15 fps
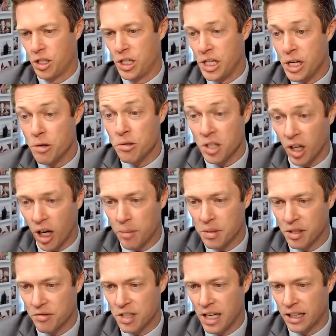new types
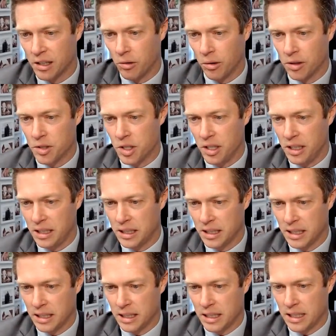of technology
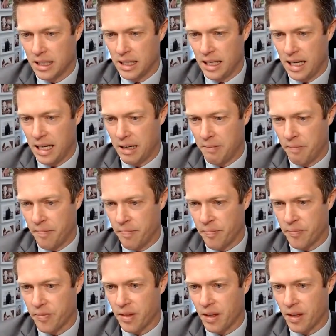in